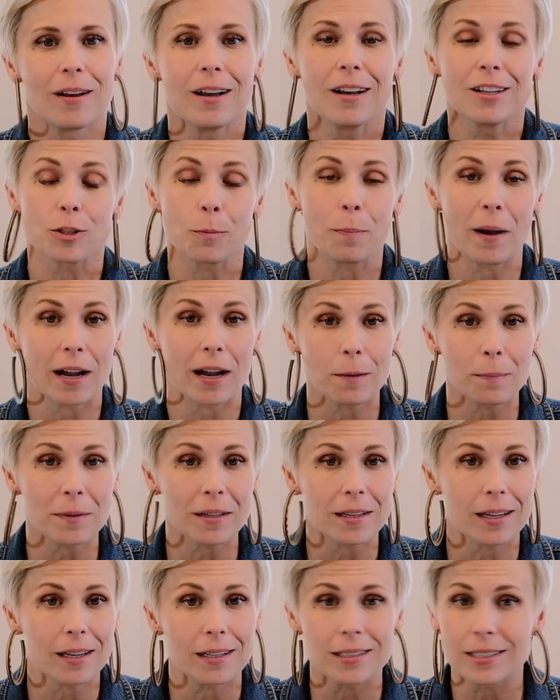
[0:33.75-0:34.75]
So pack up the
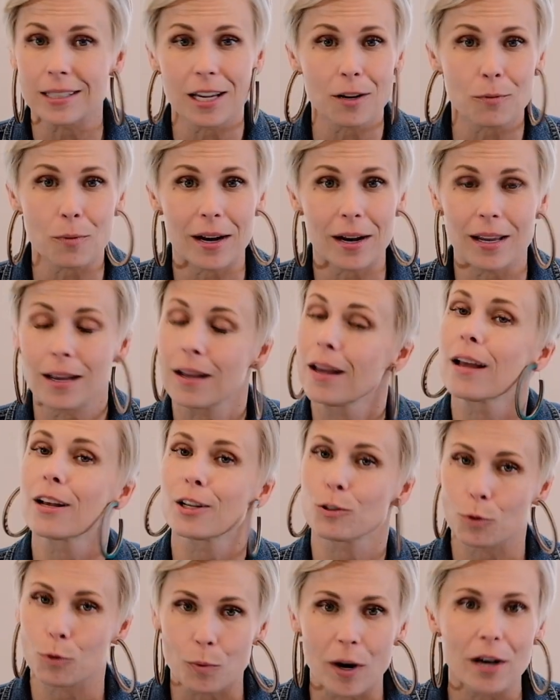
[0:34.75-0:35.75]
kids and get ready because
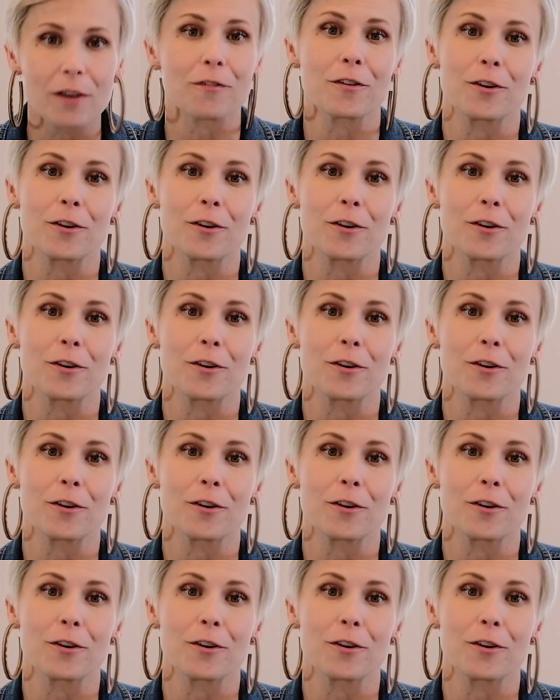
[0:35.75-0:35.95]
we're ready for